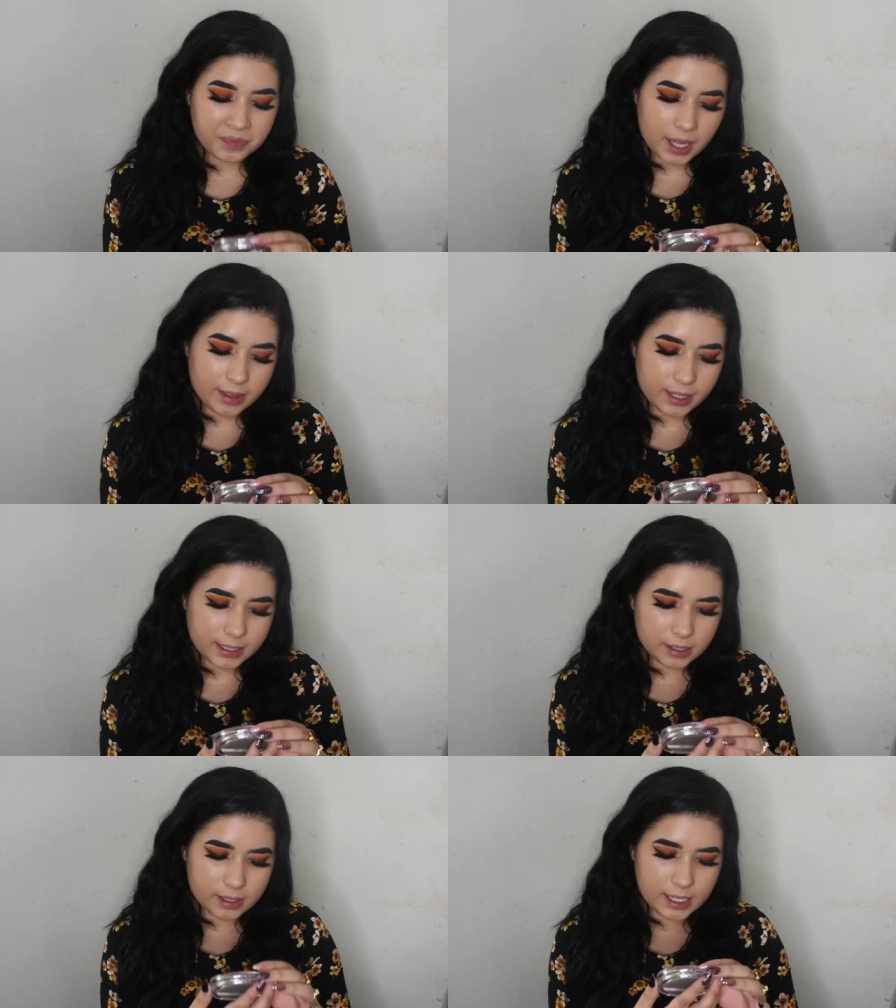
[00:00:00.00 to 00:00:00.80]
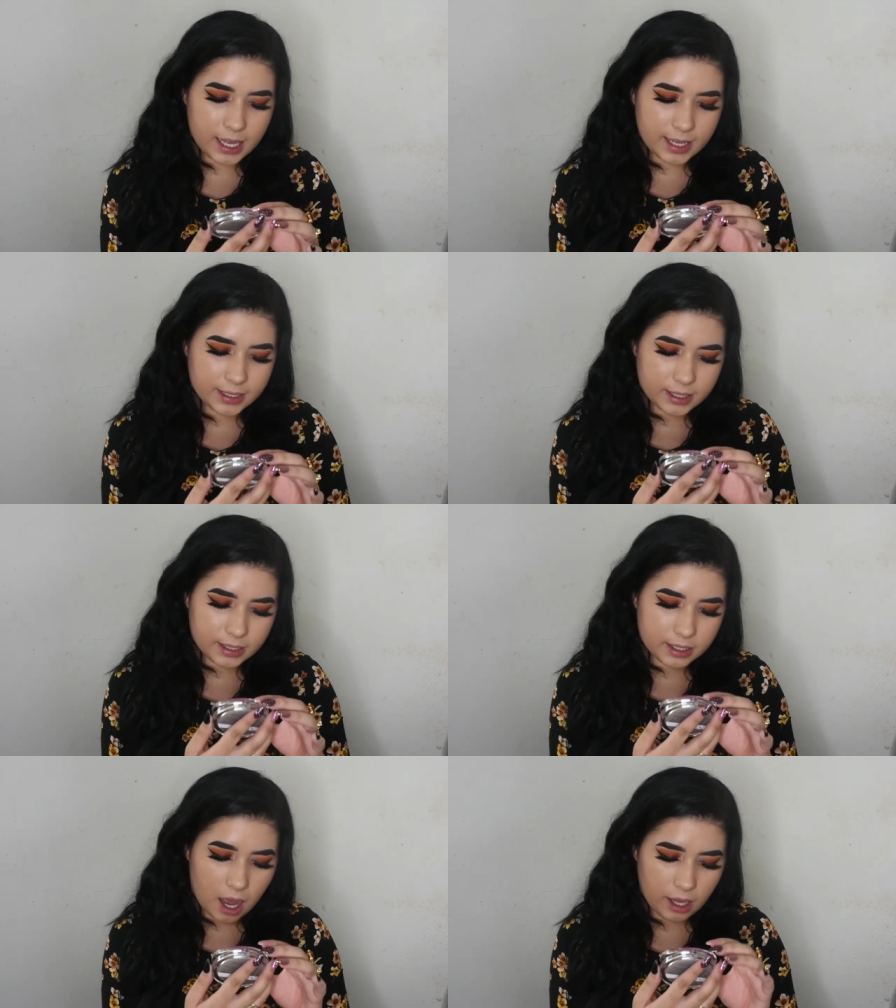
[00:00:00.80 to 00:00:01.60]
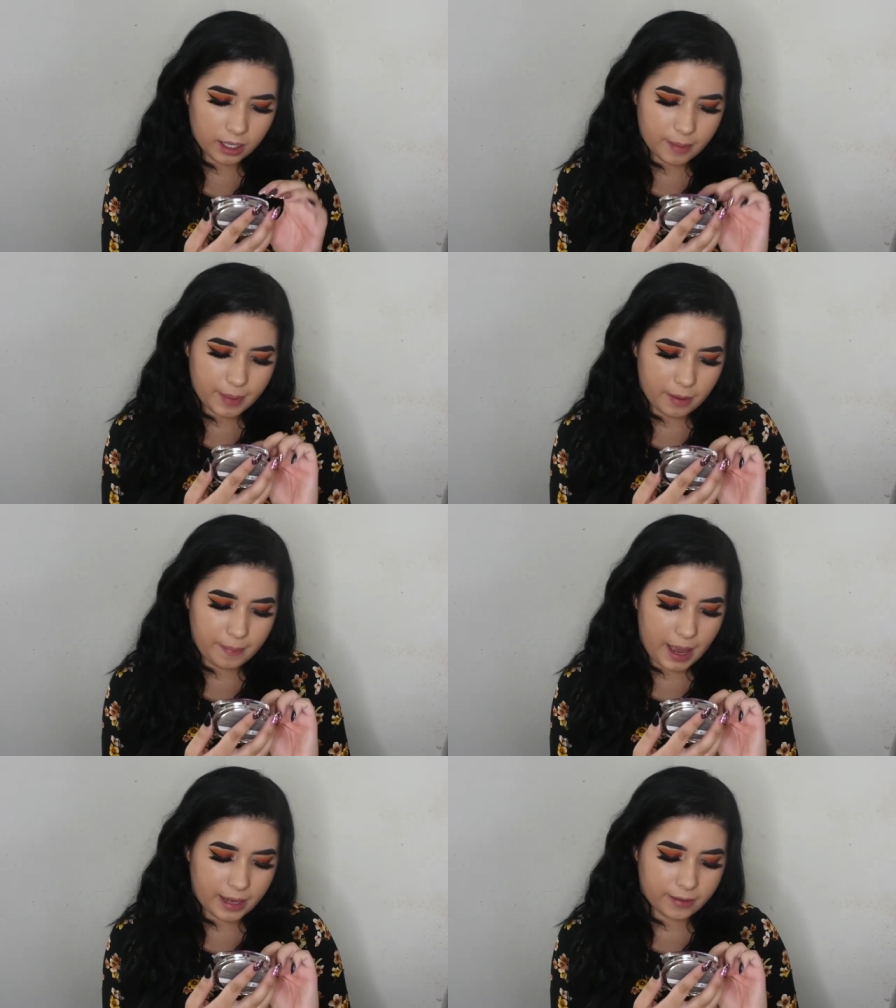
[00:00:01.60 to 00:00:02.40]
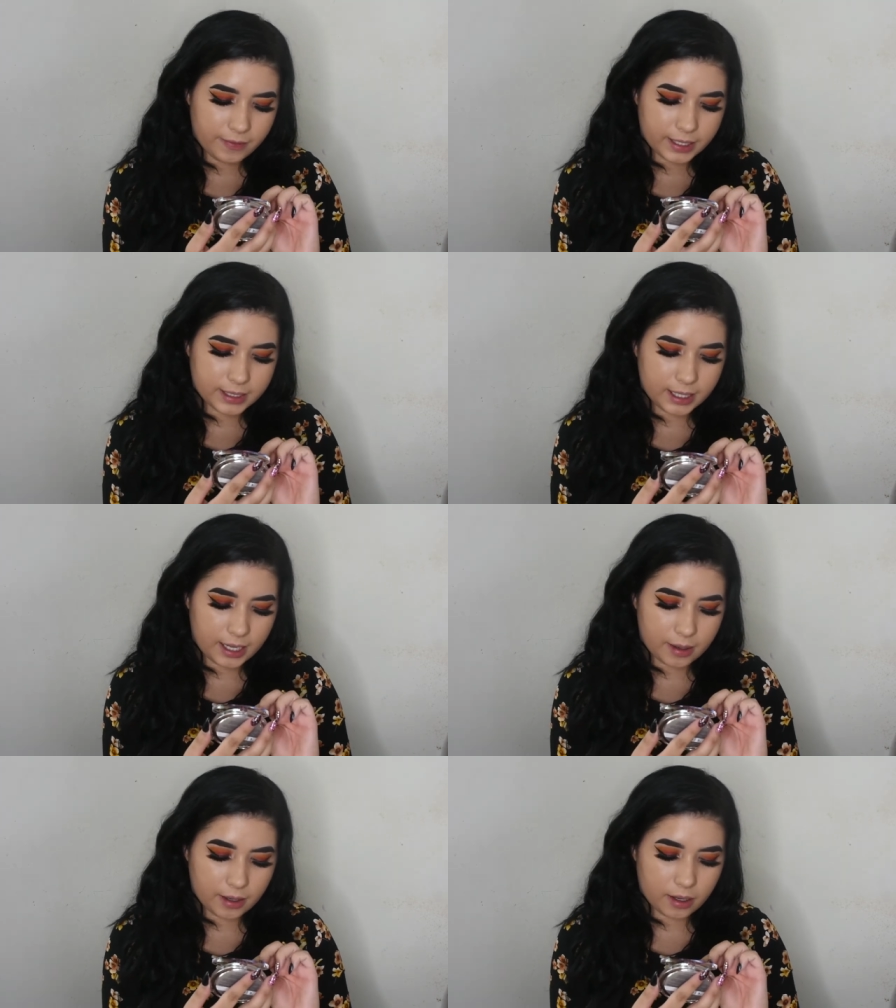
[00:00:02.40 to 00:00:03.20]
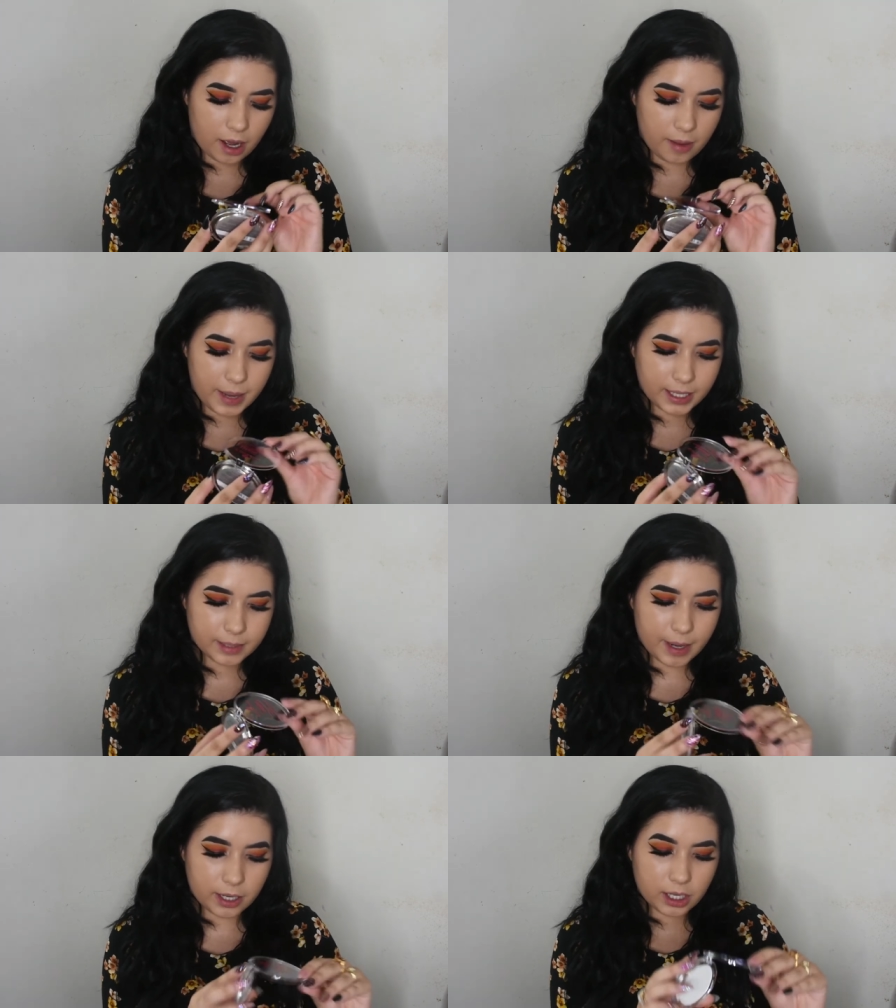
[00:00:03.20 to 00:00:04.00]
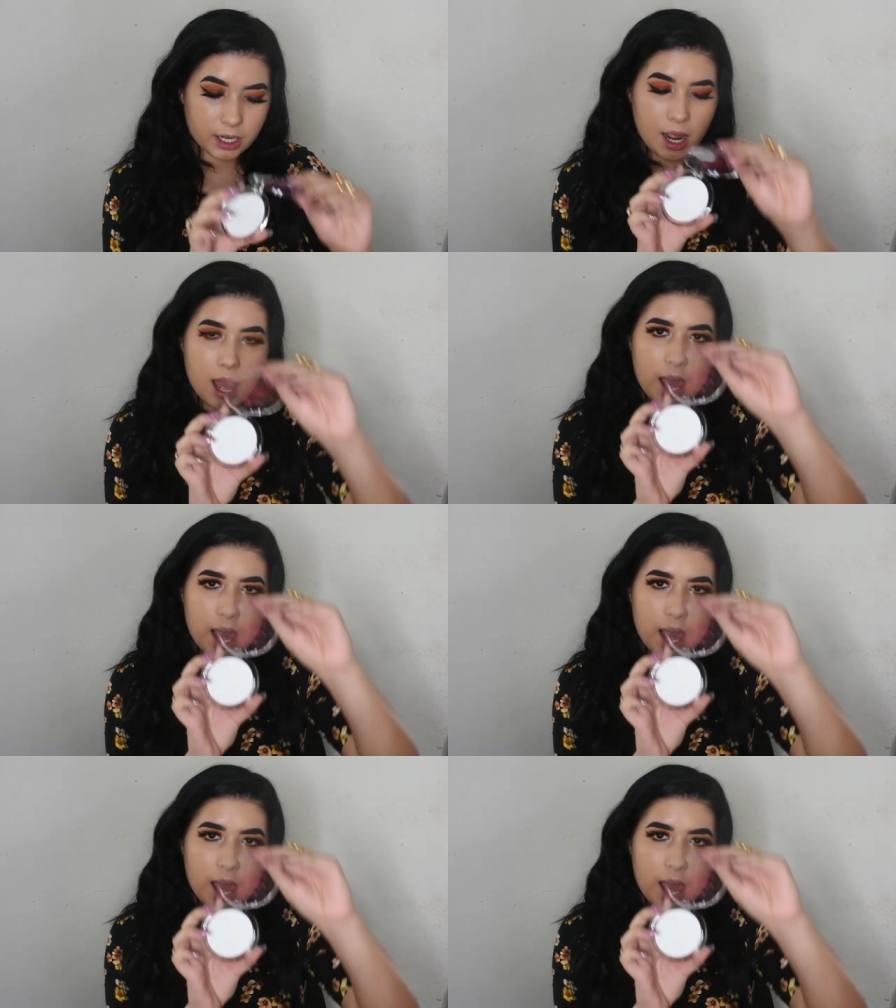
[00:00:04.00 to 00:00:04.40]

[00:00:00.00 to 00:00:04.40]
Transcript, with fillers: and this is the Essence All About Matte Fixing Compact Powder.